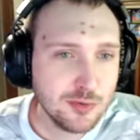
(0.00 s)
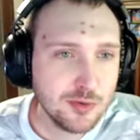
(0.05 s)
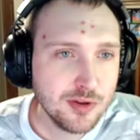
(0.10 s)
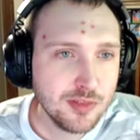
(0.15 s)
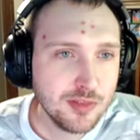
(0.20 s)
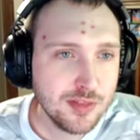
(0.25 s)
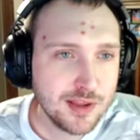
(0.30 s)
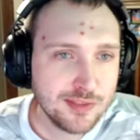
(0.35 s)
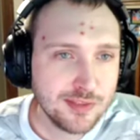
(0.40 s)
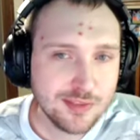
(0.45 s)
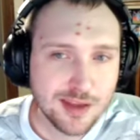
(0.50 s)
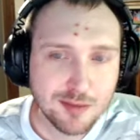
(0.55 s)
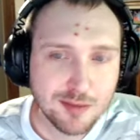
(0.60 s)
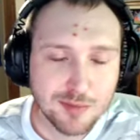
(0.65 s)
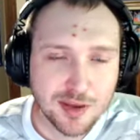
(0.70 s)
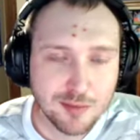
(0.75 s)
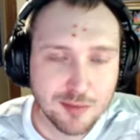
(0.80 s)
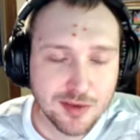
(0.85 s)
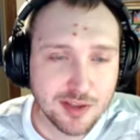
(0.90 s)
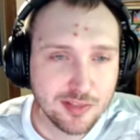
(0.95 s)
like that
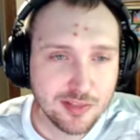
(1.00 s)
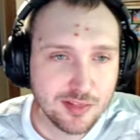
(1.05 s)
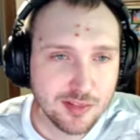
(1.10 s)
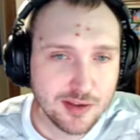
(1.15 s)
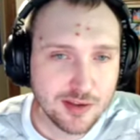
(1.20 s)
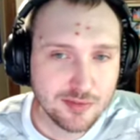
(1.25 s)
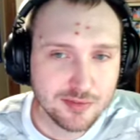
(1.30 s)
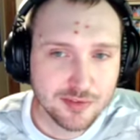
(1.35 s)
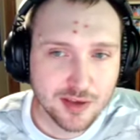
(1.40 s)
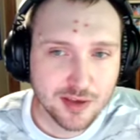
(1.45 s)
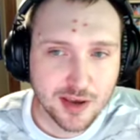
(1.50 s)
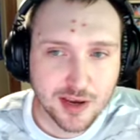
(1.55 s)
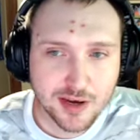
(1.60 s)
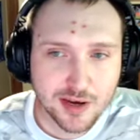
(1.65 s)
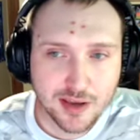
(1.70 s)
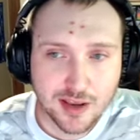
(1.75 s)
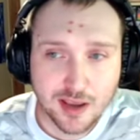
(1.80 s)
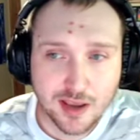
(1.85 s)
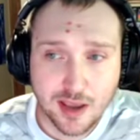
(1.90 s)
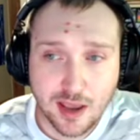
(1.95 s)
maybe on the left side.
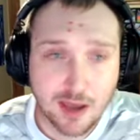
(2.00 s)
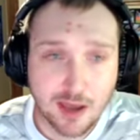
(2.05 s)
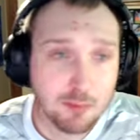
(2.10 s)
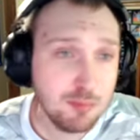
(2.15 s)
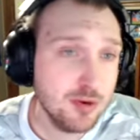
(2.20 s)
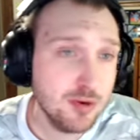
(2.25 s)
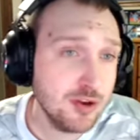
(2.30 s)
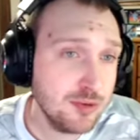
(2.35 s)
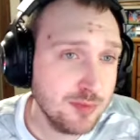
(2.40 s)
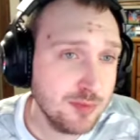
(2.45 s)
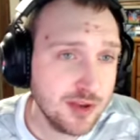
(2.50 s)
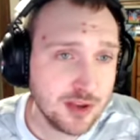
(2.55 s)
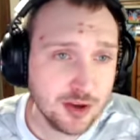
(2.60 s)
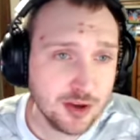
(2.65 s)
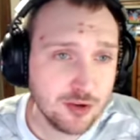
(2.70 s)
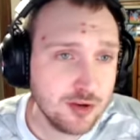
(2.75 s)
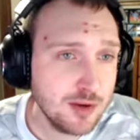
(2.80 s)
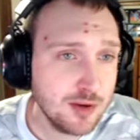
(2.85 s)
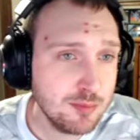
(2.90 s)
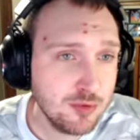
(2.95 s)
But you make a
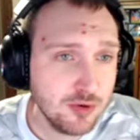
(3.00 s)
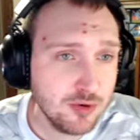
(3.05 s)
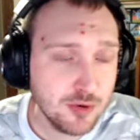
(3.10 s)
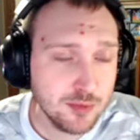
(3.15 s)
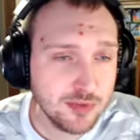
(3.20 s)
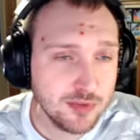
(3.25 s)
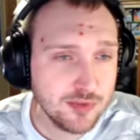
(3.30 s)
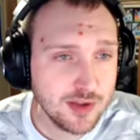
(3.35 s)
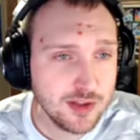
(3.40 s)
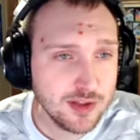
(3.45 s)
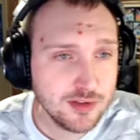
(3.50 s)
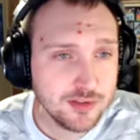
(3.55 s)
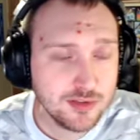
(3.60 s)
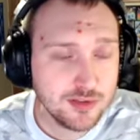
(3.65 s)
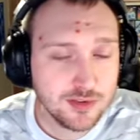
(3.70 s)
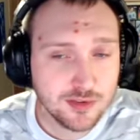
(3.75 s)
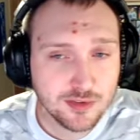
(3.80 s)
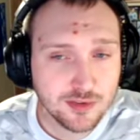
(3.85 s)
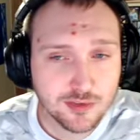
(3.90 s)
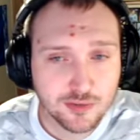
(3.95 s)
great point with
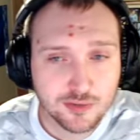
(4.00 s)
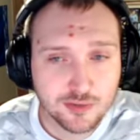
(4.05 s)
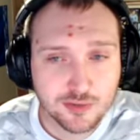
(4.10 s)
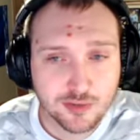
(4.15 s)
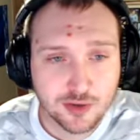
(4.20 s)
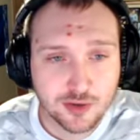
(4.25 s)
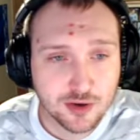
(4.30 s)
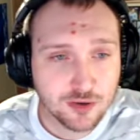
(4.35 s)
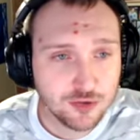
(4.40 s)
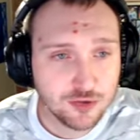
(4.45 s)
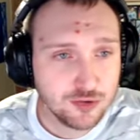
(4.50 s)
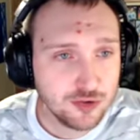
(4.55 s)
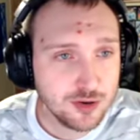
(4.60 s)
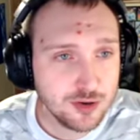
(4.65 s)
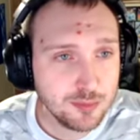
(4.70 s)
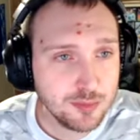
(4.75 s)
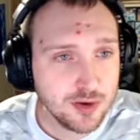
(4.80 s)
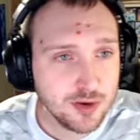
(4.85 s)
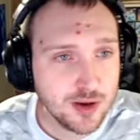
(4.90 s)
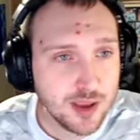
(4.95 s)
Valentine's
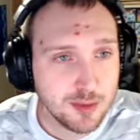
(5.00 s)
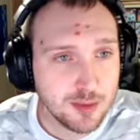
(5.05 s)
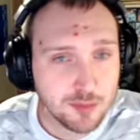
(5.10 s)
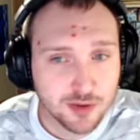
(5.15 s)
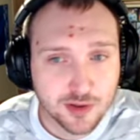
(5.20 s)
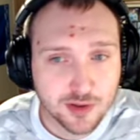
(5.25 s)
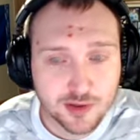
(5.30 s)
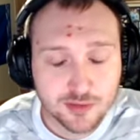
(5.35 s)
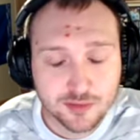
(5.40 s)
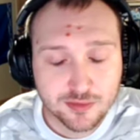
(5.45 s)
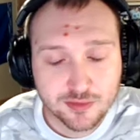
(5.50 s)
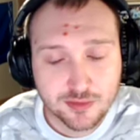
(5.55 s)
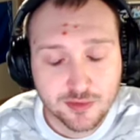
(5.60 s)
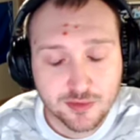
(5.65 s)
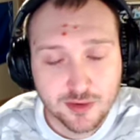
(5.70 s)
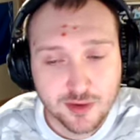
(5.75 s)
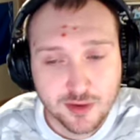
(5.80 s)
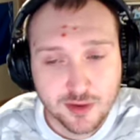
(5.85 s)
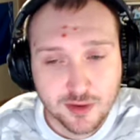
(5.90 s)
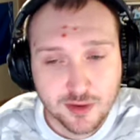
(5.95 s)
leadership and MLS
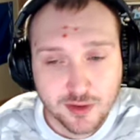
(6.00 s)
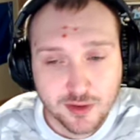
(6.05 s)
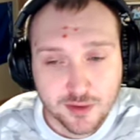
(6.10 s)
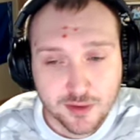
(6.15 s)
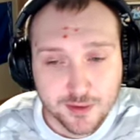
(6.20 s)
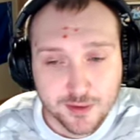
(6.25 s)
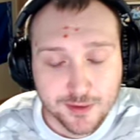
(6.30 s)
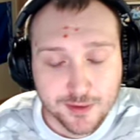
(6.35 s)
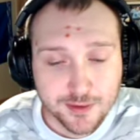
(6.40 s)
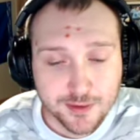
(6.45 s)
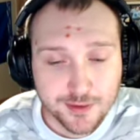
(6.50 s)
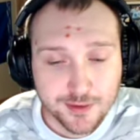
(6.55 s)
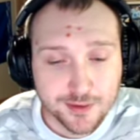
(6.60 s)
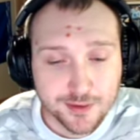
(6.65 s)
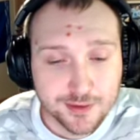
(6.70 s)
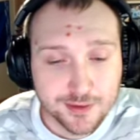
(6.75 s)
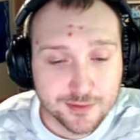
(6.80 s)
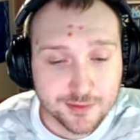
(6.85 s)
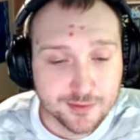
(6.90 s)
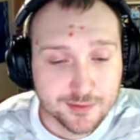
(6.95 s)

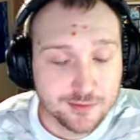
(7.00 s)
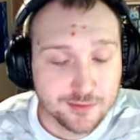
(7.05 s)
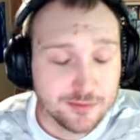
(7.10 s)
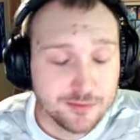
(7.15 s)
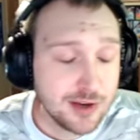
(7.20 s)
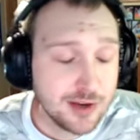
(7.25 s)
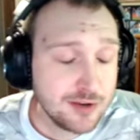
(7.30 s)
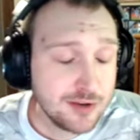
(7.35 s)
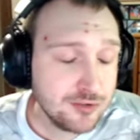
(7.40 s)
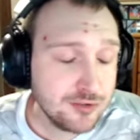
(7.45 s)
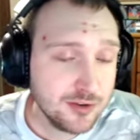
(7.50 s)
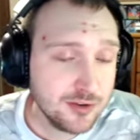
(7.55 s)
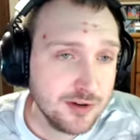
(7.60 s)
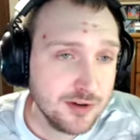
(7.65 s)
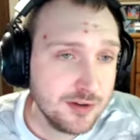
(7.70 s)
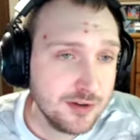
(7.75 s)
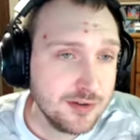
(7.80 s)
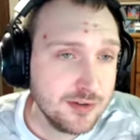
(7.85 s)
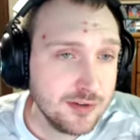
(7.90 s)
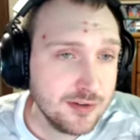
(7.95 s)

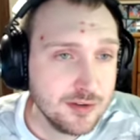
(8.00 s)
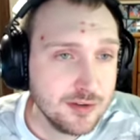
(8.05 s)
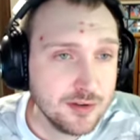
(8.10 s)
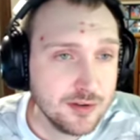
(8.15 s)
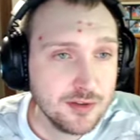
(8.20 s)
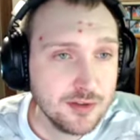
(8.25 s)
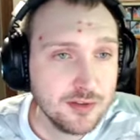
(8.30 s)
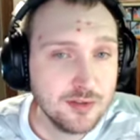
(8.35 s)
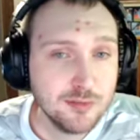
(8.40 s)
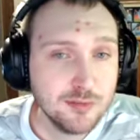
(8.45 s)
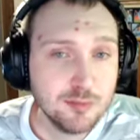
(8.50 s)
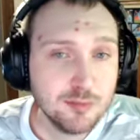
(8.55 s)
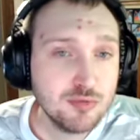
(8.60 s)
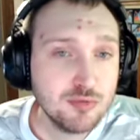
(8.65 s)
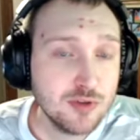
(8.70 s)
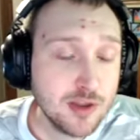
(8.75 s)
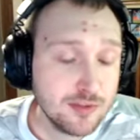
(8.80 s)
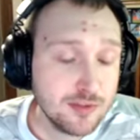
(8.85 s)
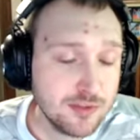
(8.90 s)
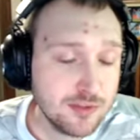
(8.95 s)
veteran
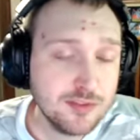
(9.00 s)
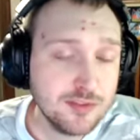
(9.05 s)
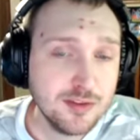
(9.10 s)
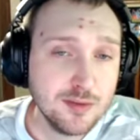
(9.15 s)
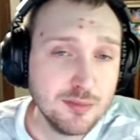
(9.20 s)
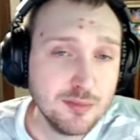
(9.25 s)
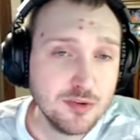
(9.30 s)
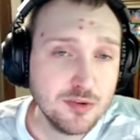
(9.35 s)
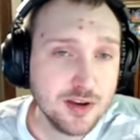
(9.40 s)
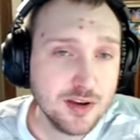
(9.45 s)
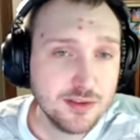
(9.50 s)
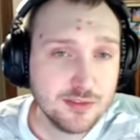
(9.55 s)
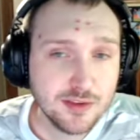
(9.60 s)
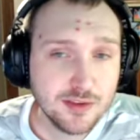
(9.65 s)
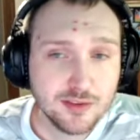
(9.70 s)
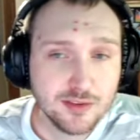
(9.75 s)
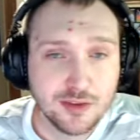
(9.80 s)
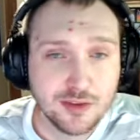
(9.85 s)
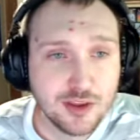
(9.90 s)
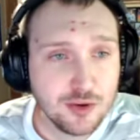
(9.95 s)
presence he brings.
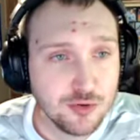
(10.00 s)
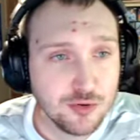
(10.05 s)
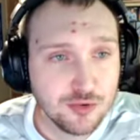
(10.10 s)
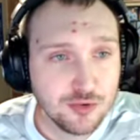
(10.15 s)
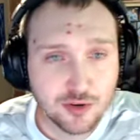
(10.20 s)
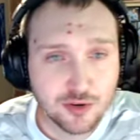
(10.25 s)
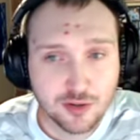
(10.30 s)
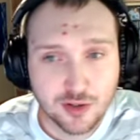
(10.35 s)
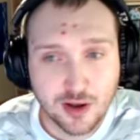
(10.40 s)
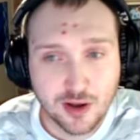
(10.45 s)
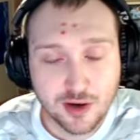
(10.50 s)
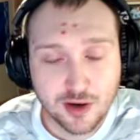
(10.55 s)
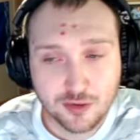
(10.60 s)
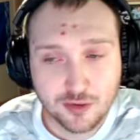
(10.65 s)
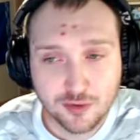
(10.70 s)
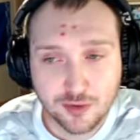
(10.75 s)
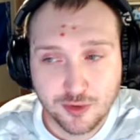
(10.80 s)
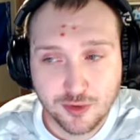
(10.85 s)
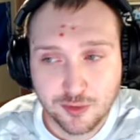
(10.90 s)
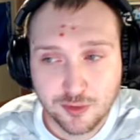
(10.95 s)
That's huge in a locker
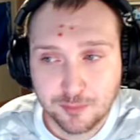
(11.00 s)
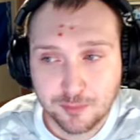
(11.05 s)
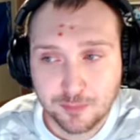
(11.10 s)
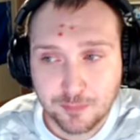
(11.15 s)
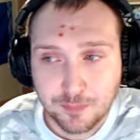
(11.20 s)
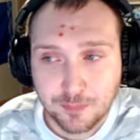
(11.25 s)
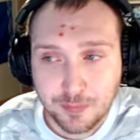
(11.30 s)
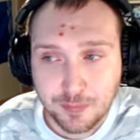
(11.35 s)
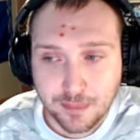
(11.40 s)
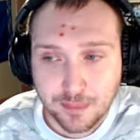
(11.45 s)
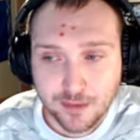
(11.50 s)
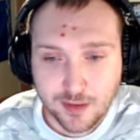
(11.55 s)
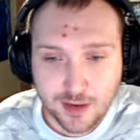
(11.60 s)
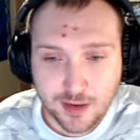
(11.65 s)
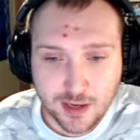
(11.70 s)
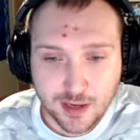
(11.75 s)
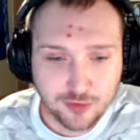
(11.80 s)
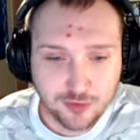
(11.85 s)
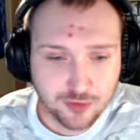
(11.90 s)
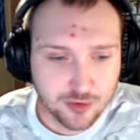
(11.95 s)
room.
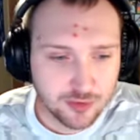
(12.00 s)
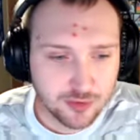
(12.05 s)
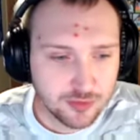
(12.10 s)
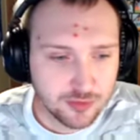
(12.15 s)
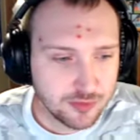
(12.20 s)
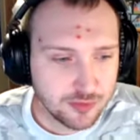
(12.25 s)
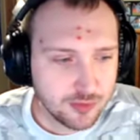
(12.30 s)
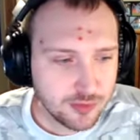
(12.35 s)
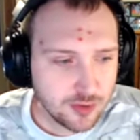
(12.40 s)
I just